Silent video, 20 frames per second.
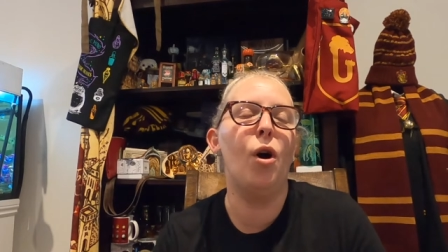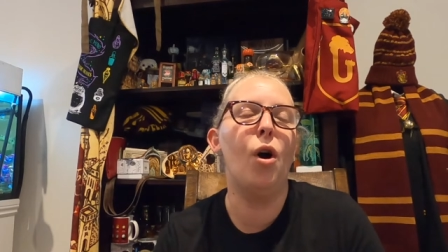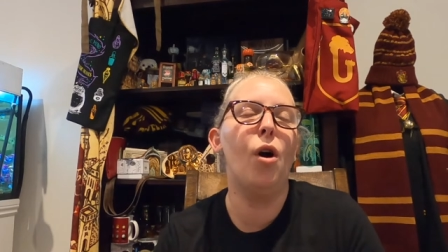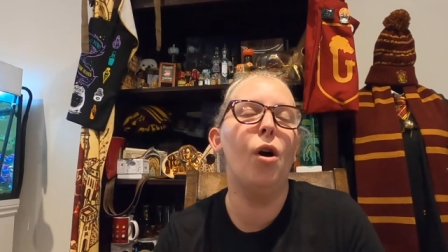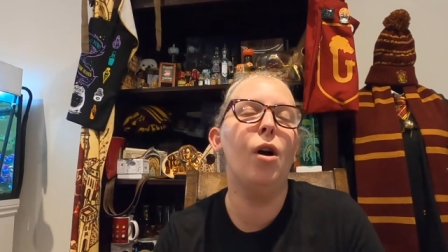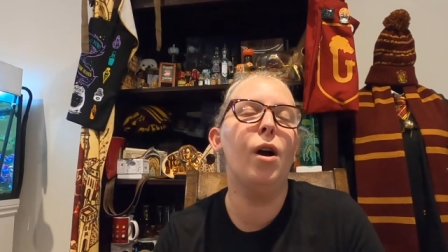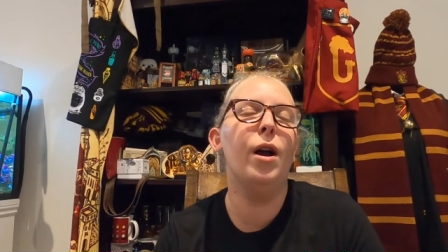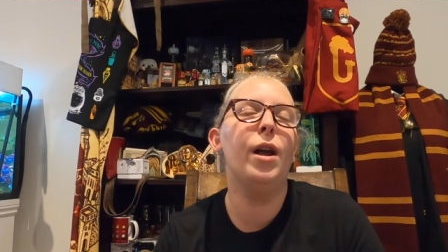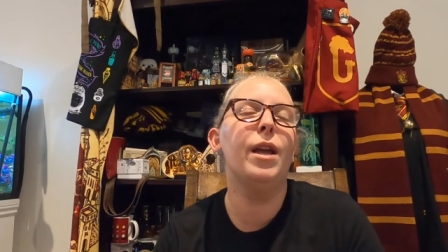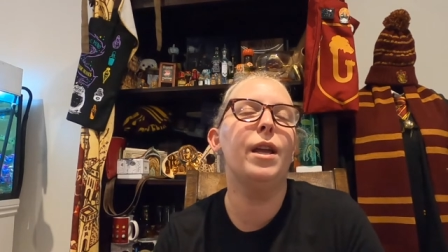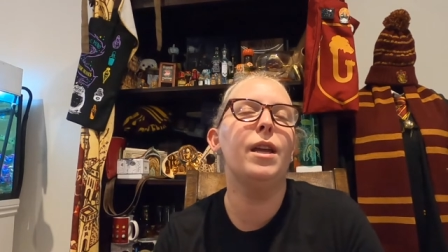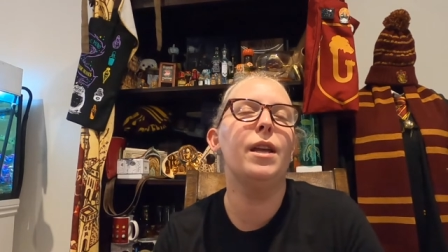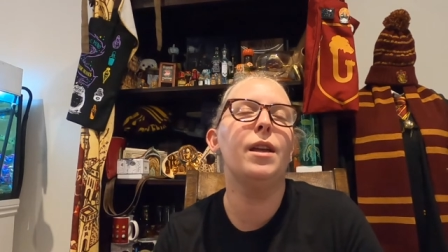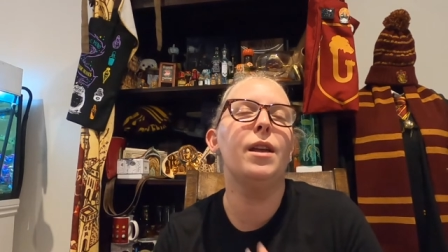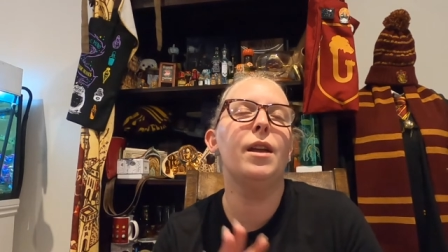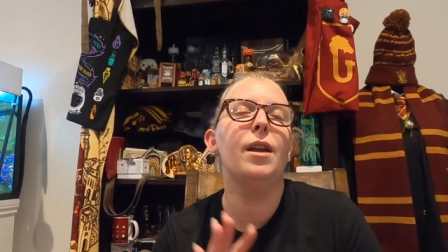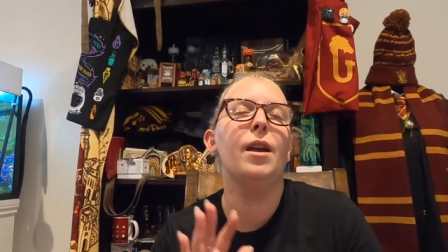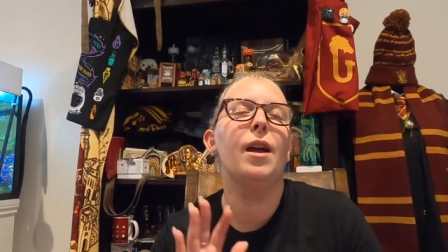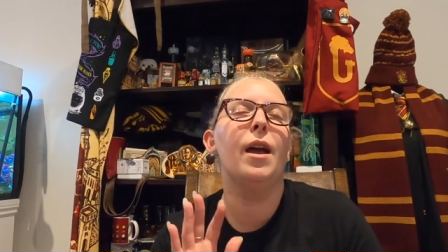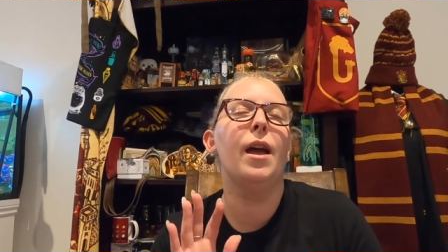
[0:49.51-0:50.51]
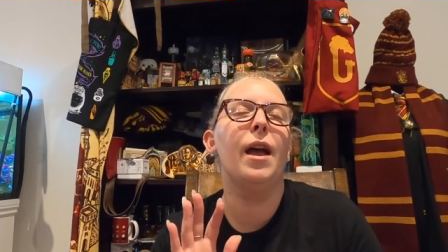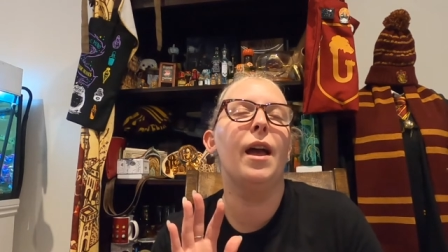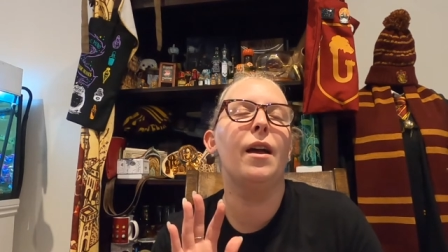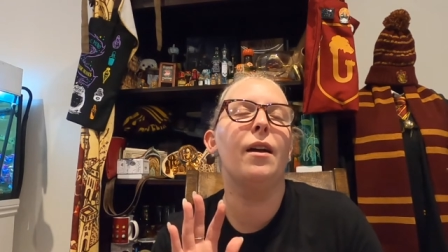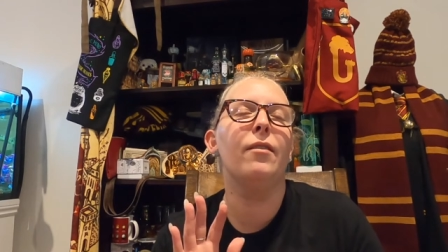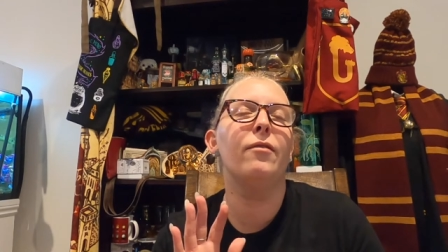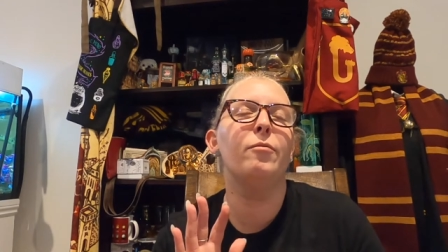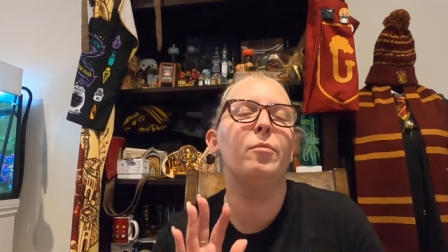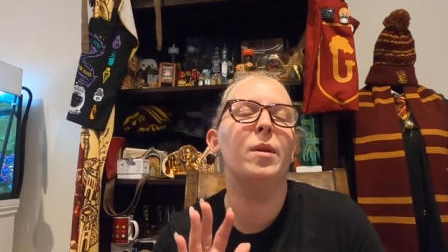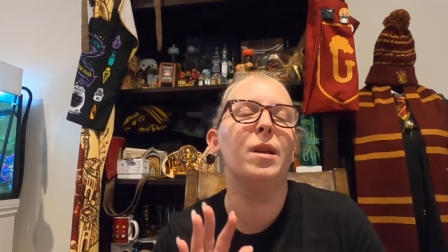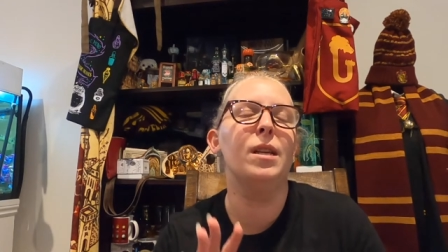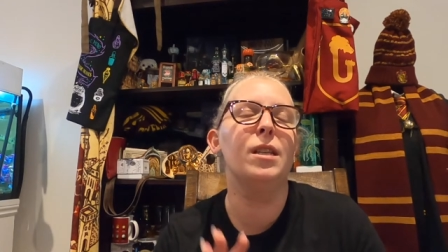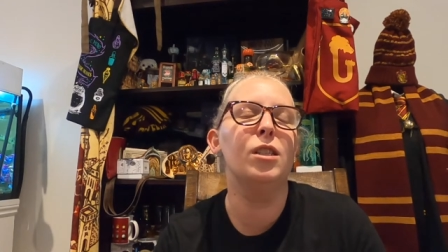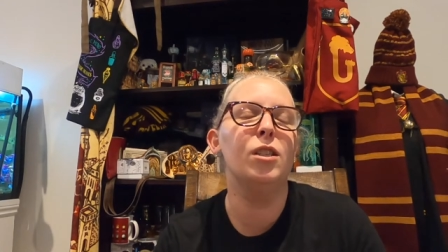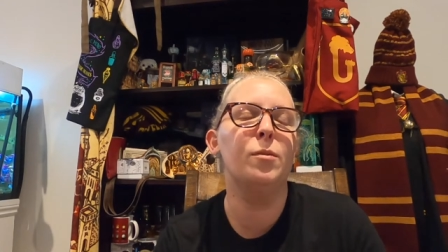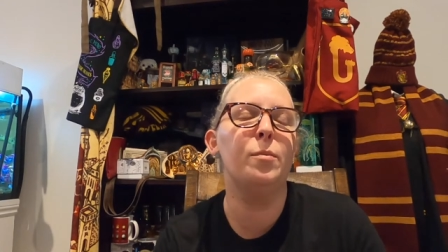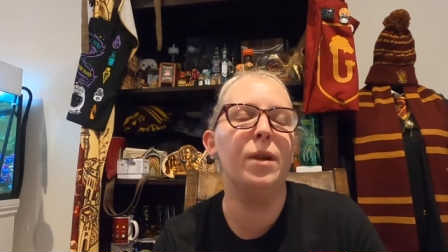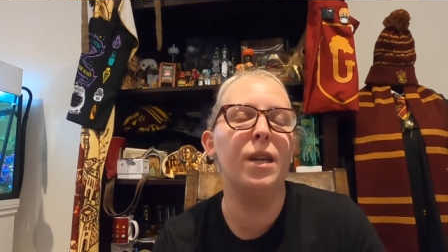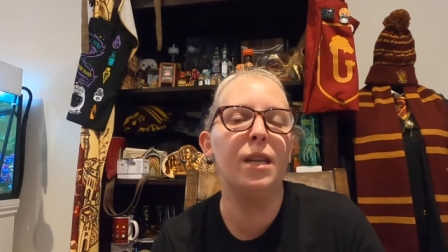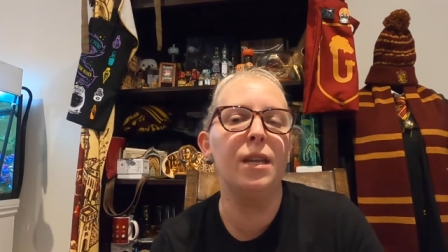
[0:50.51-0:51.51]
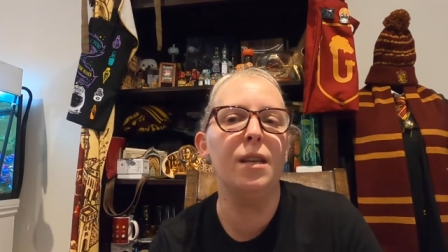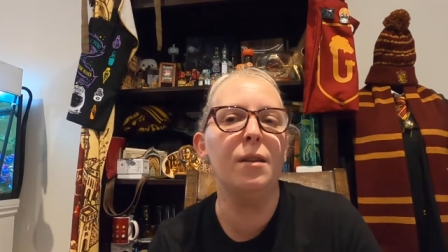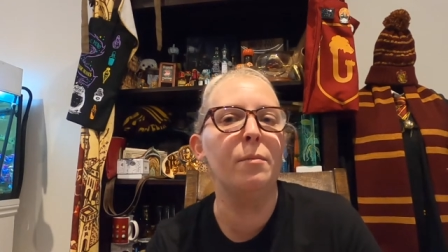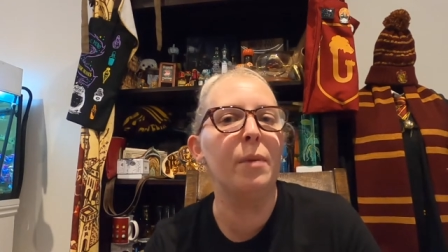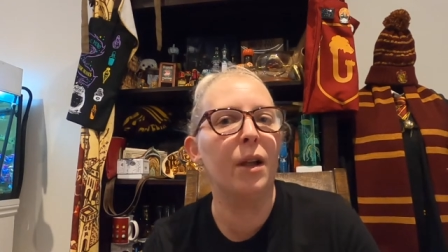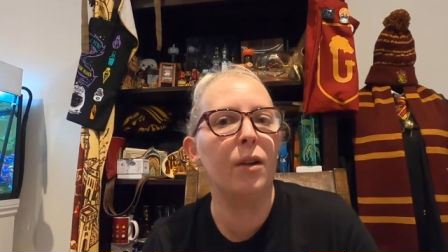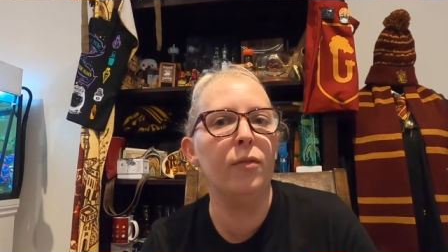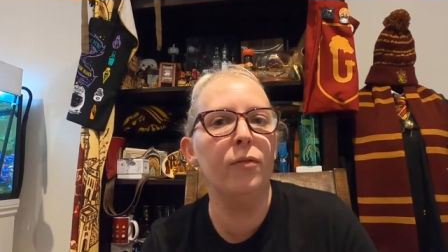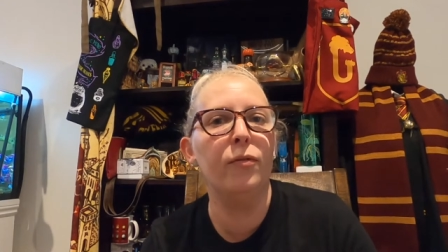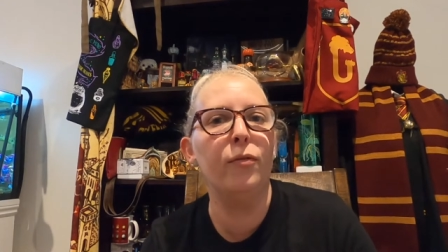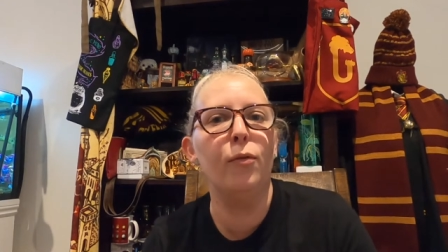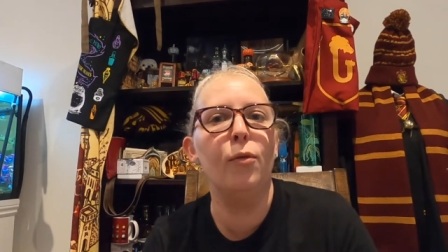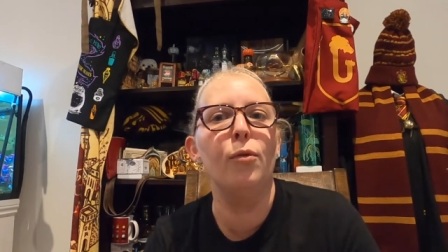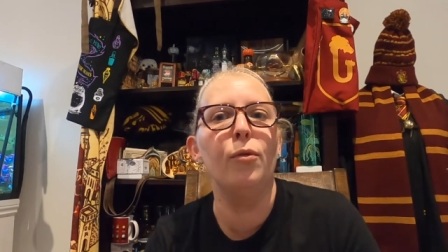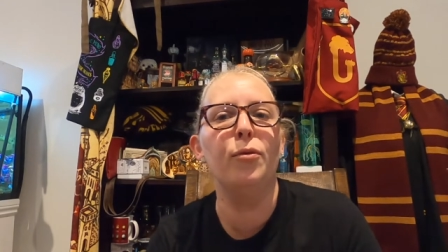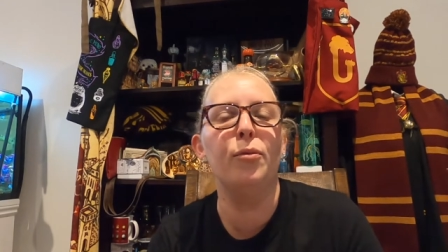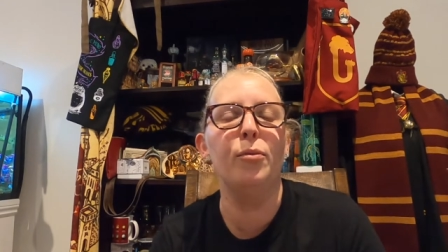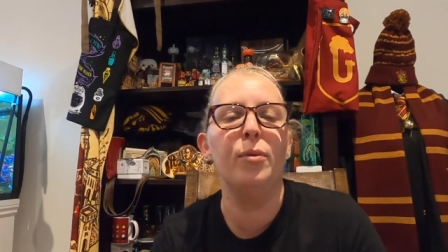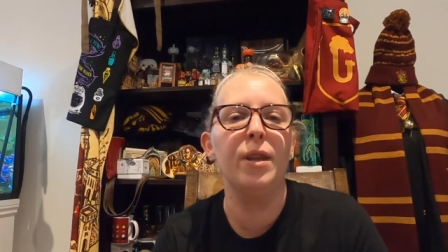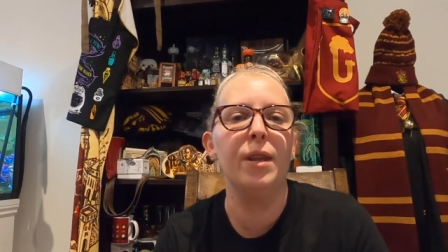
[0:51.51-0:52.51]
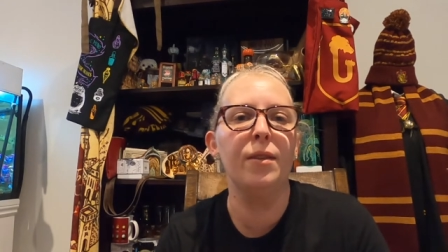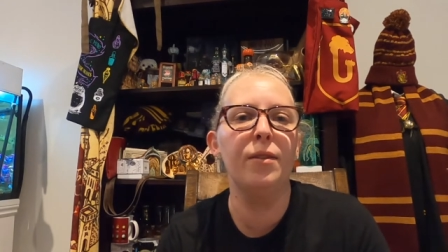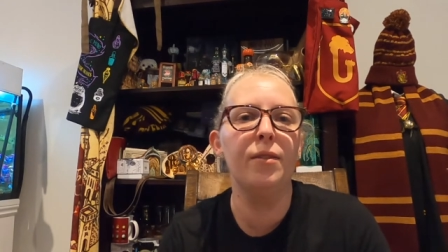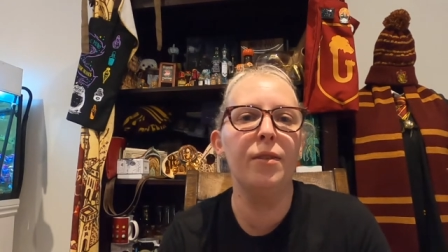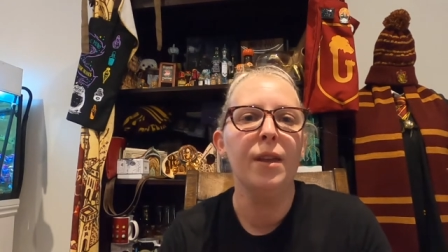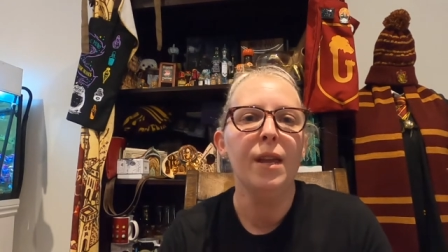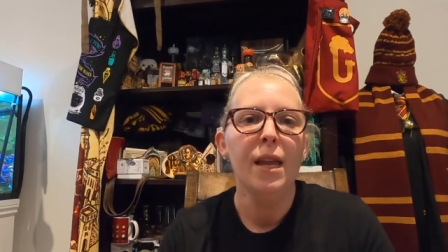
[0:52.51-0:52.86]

I have been speaking back and forth with